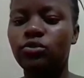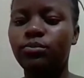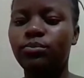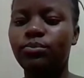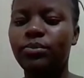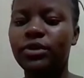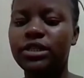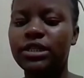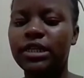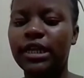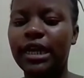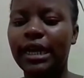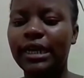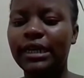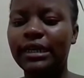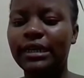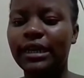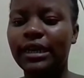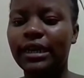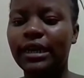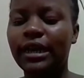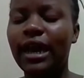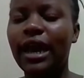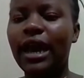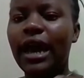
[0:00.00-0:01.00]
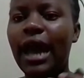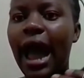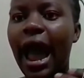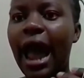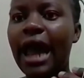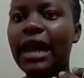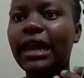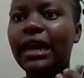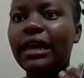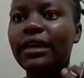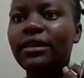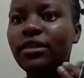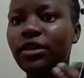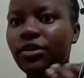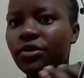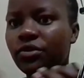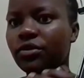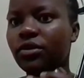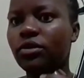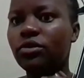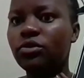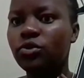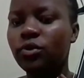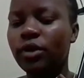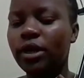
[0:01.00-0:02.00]
basically like. I like the
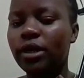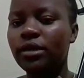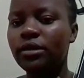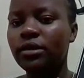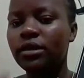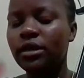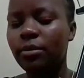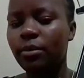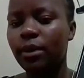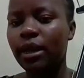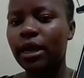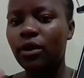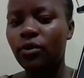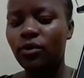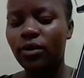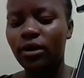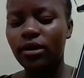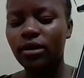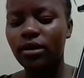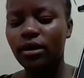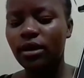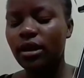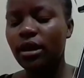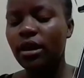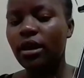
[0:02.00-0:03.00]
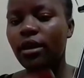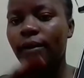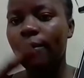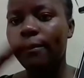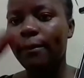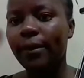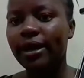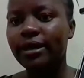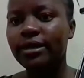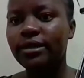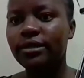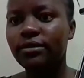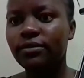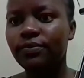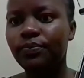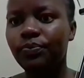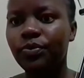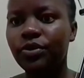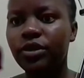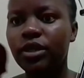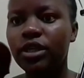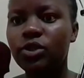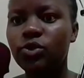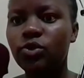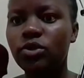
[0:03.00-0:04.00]
round one, the black one, but
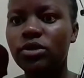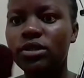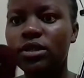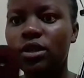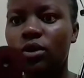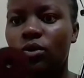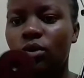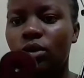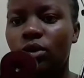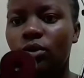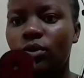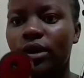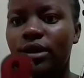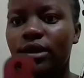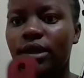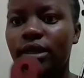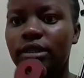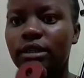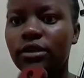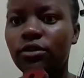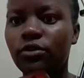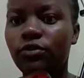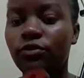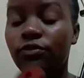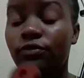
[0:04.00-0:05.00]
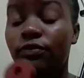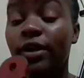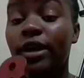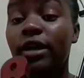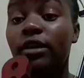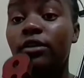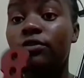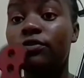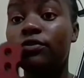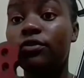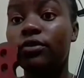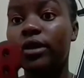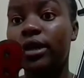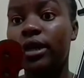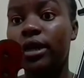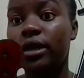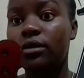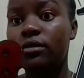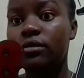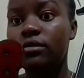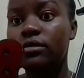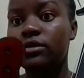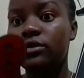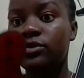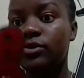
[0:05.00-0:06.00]
this was the only one that I could find for
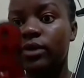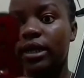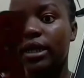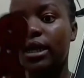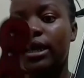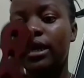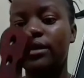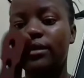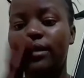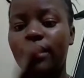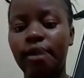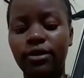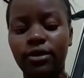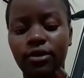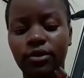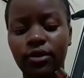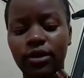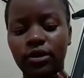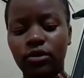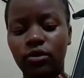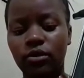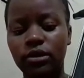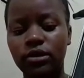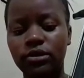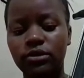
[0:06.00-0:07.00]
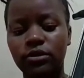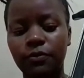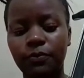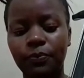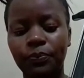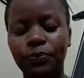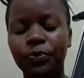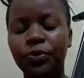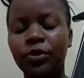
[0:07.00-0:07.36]
now, so I'll get the other one also.